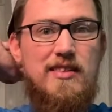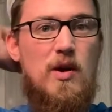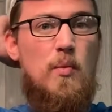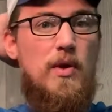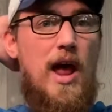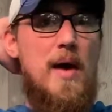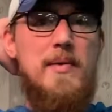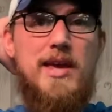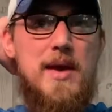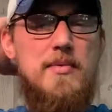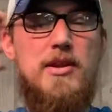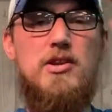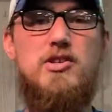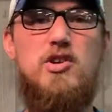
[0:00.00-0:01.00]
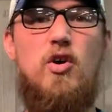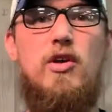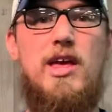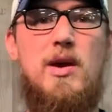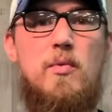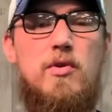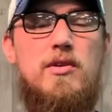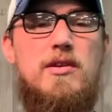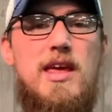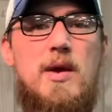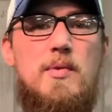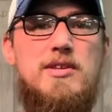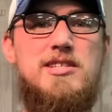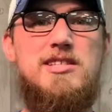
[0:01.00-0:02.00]
That when I became an adult, it
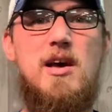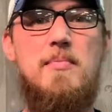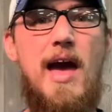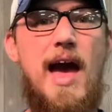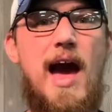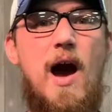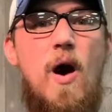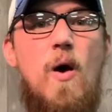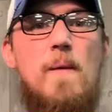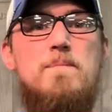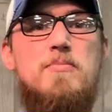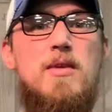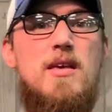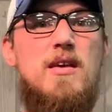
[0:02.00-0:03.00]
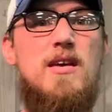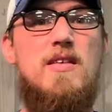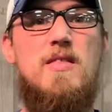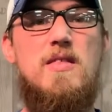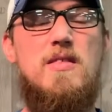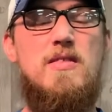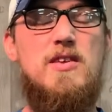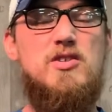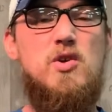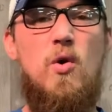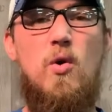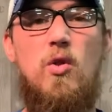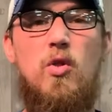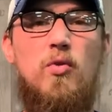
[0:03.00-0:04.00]
would somehow, this
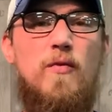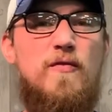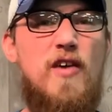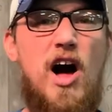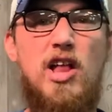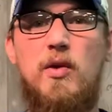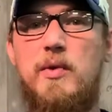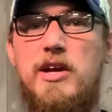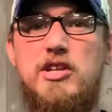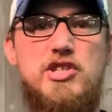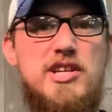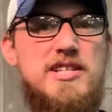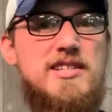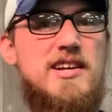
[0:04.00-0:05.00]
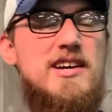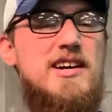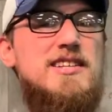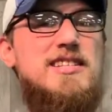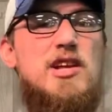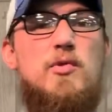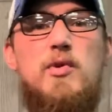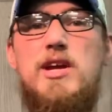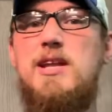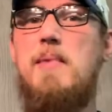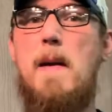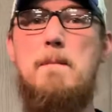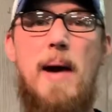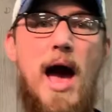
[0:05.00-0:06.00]
whole following Jesus and
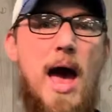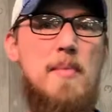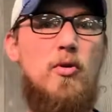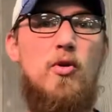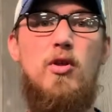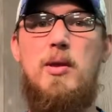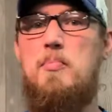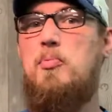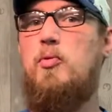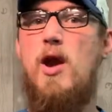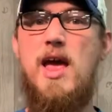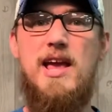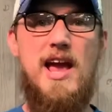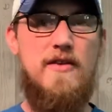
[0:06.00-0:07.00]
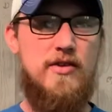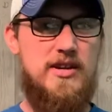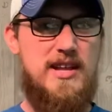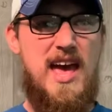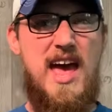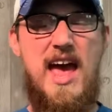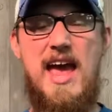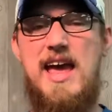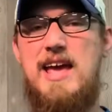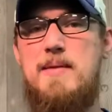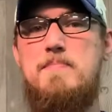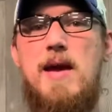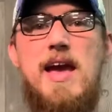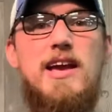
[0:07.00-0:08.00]
reading my Bible and praying every day
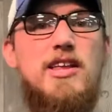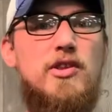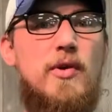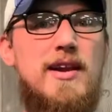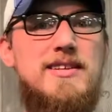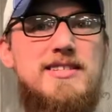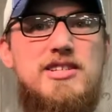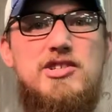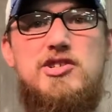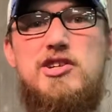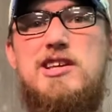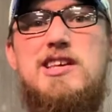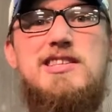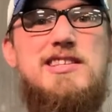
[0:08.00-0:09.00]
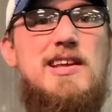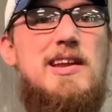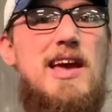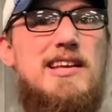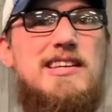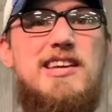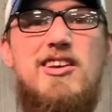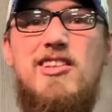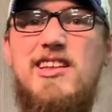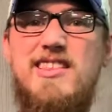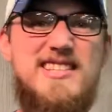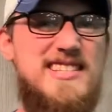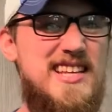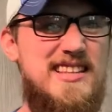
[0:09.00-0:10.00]
and making the right decisions and
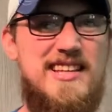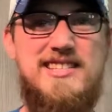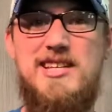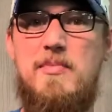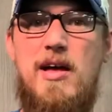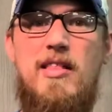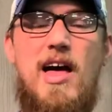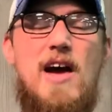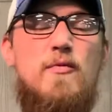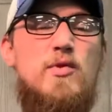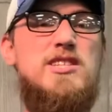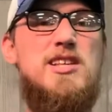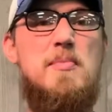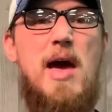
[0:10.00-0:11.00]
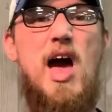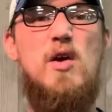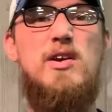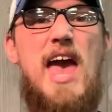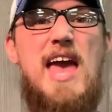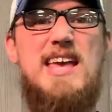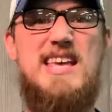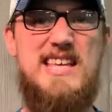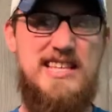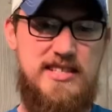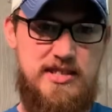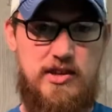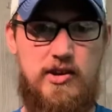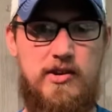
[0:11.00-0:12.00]
killing the sin that's in my life would somehow get
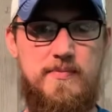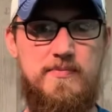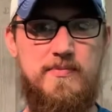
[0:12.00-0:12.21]
easier.